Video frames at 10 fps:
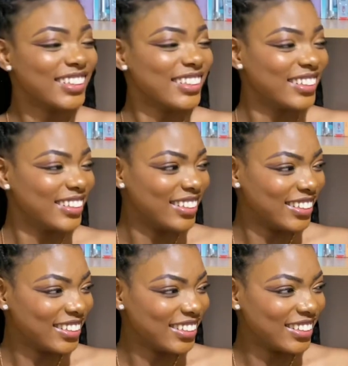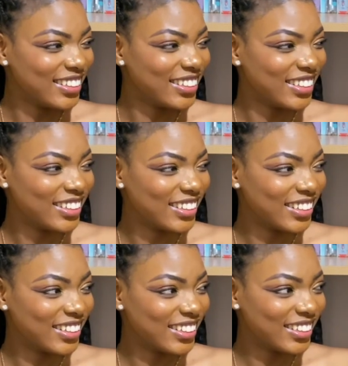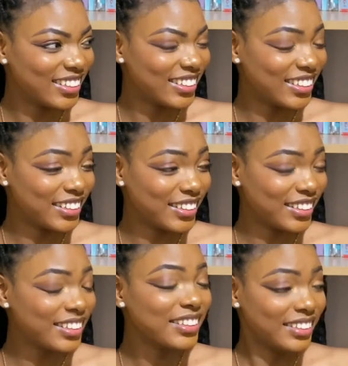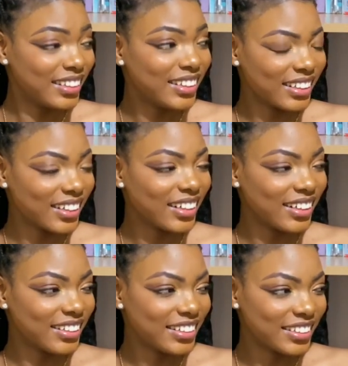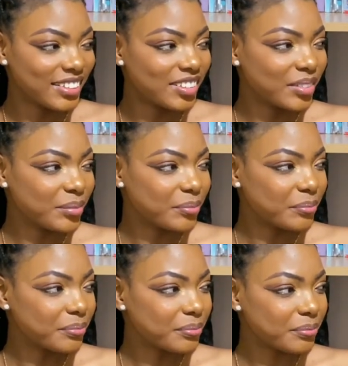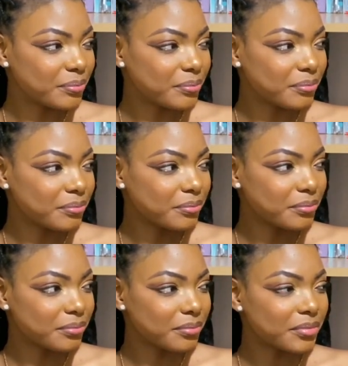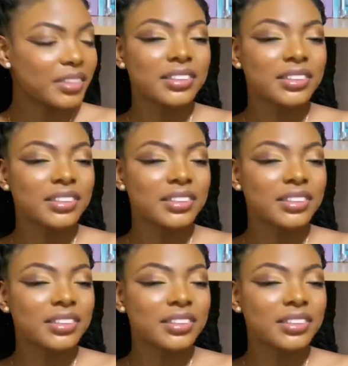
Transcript: [no speech]